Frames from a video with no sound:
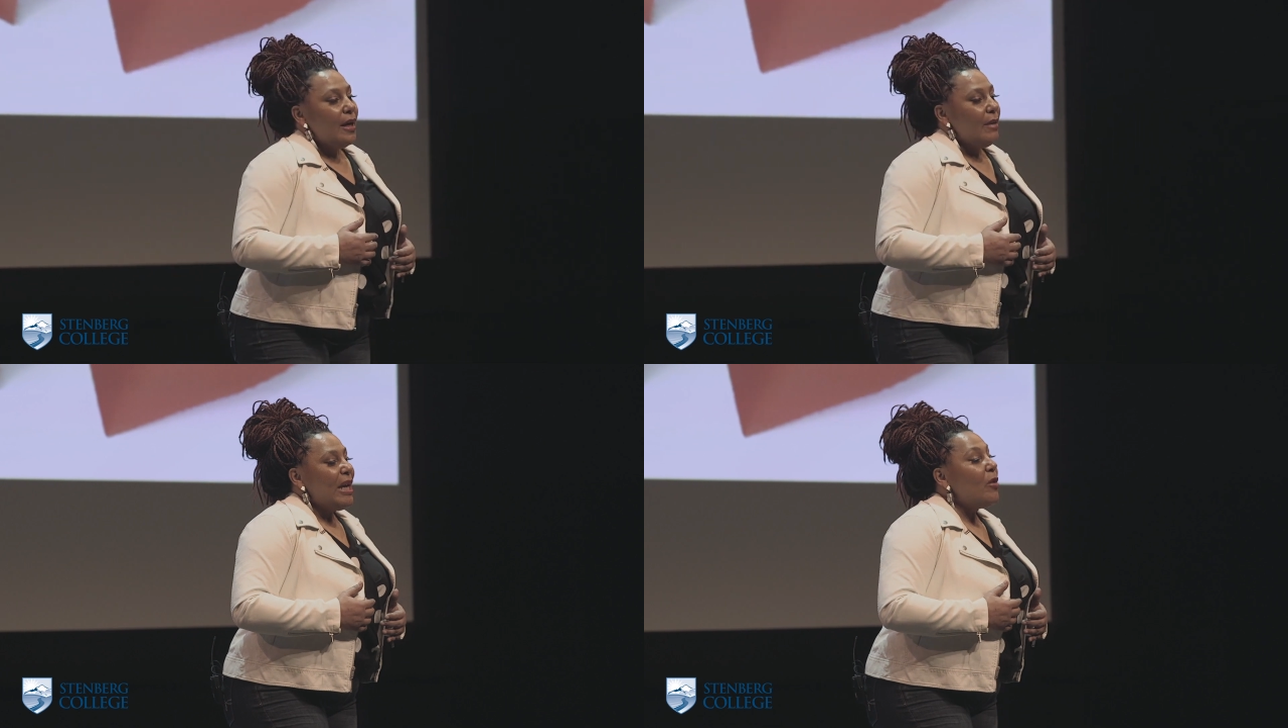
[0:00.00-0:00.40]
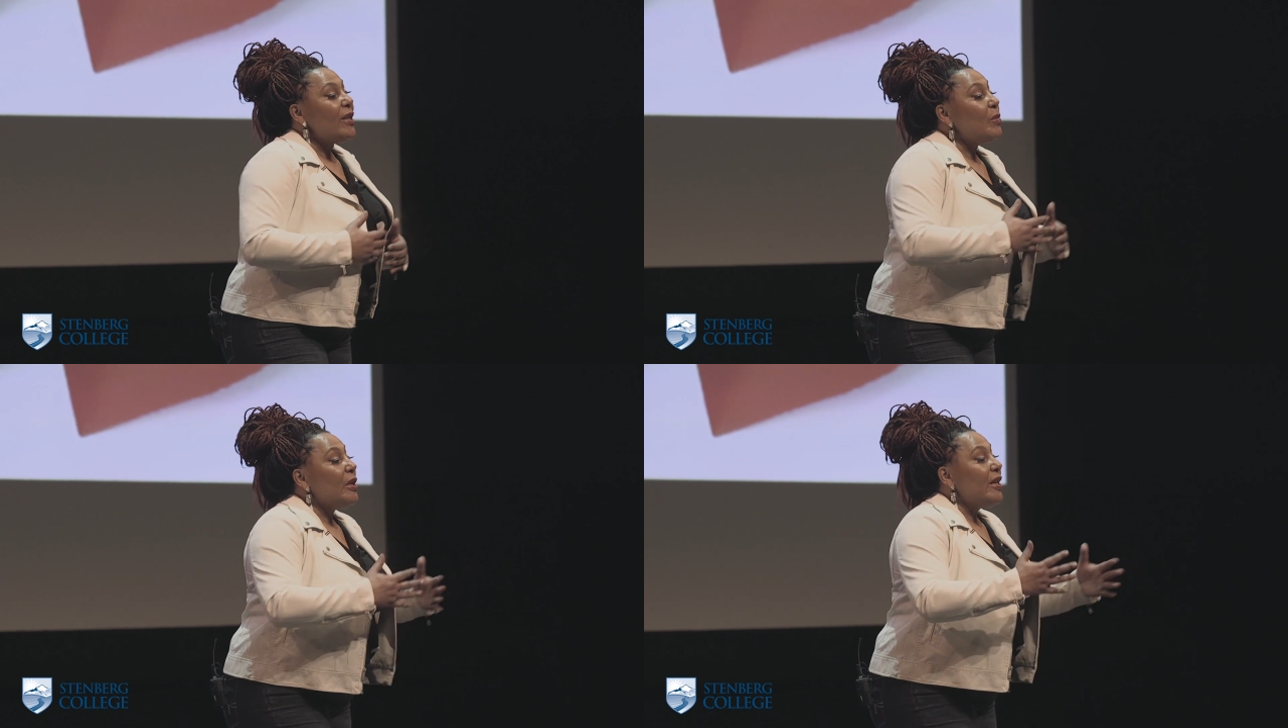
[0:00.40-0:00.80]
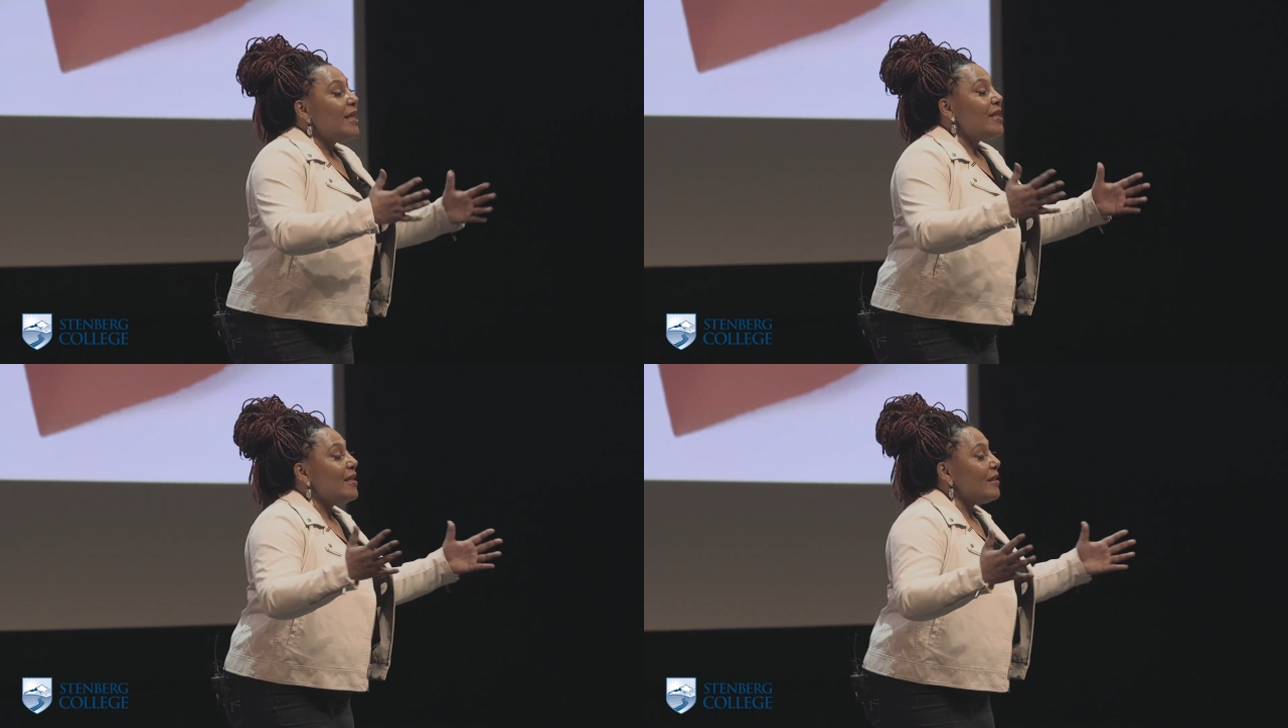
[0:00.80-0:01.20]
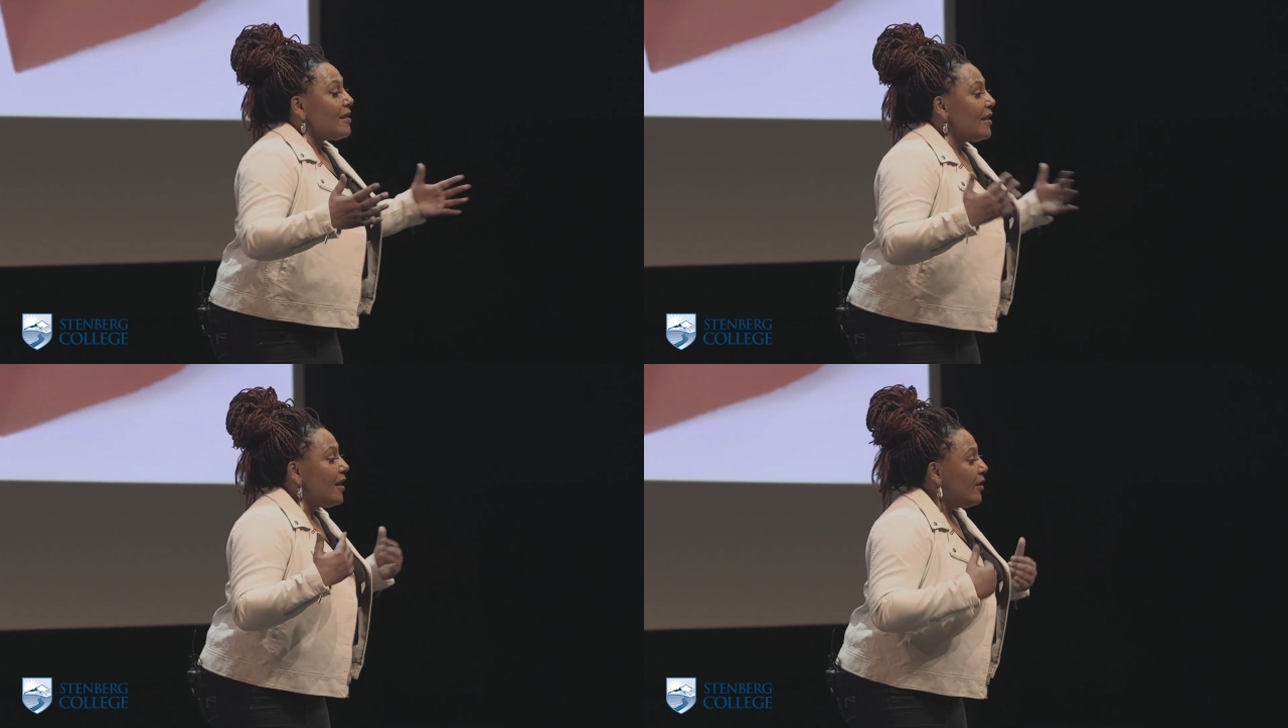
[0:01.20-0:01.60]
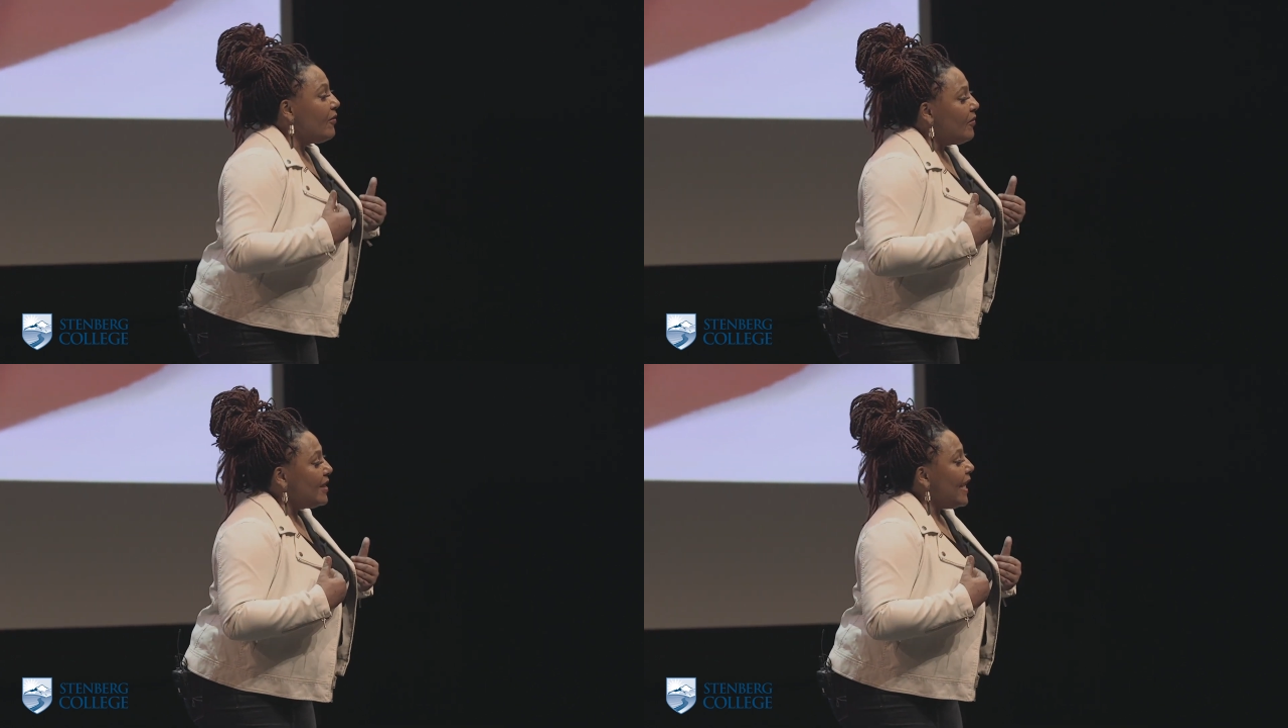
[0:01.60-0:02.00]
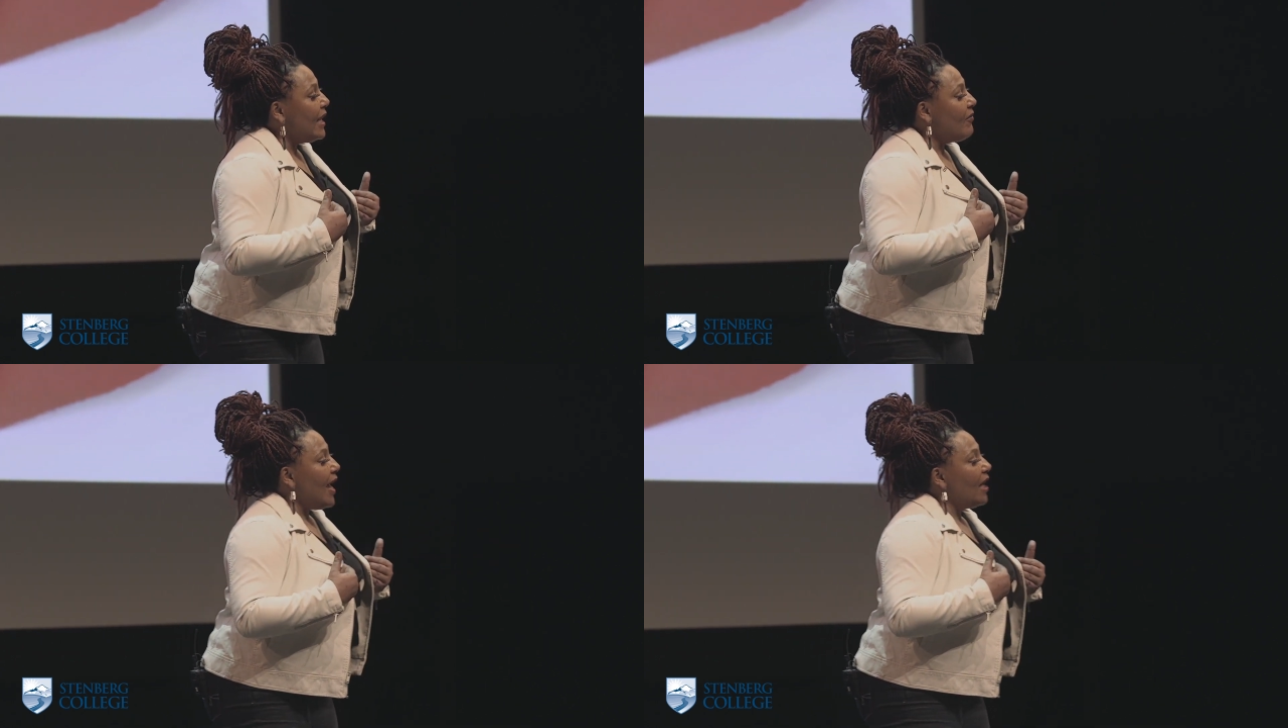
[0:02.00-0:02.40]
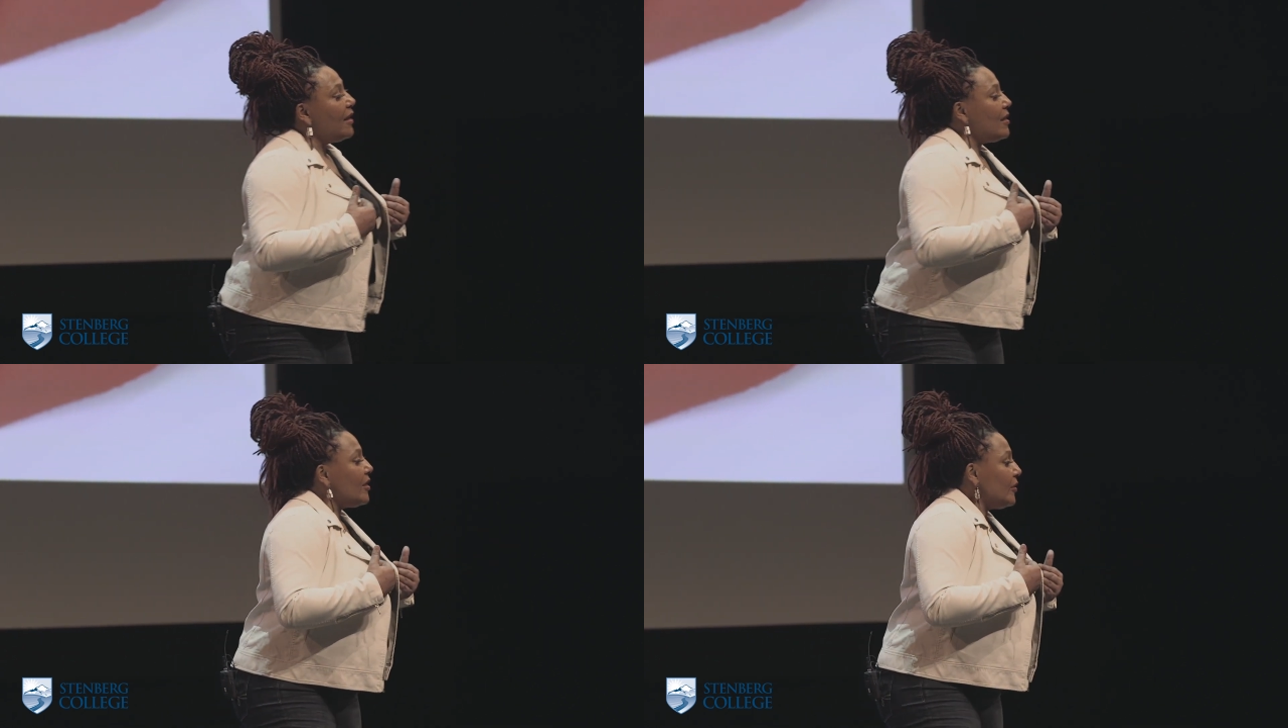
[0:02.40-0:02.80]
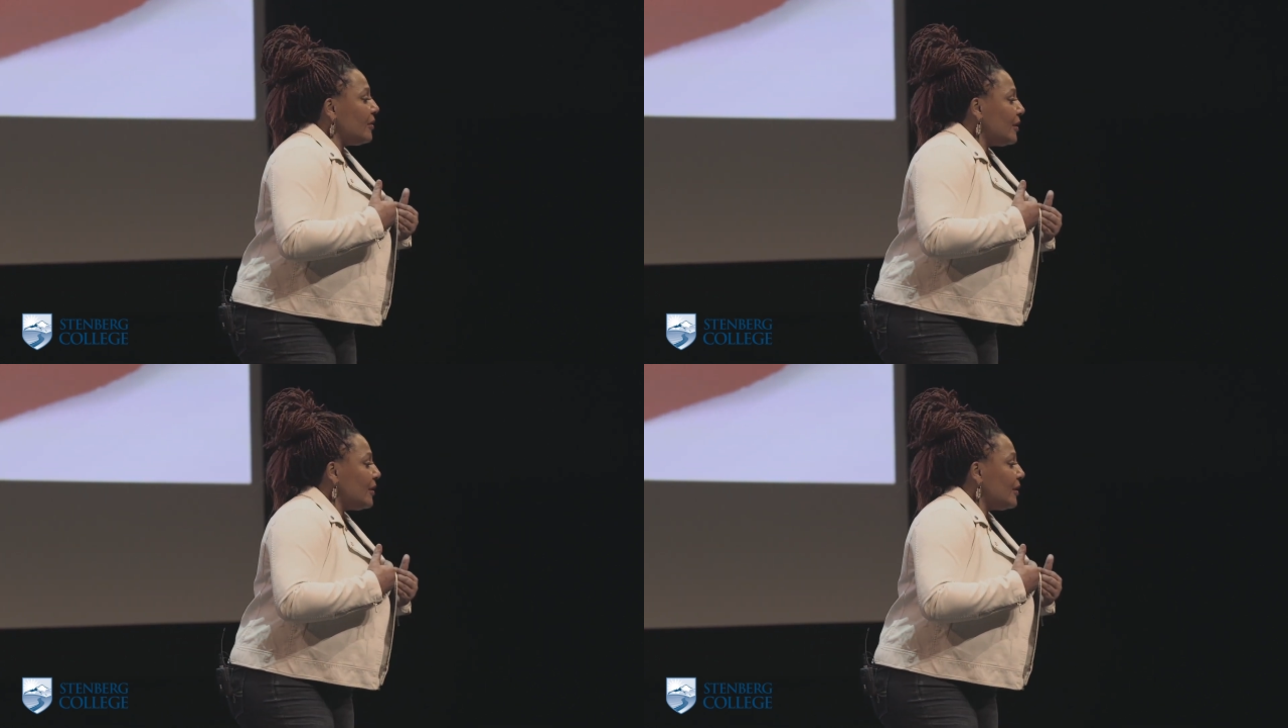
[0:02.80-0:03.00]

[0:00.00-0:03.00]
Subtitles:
My own experiences of dating violence,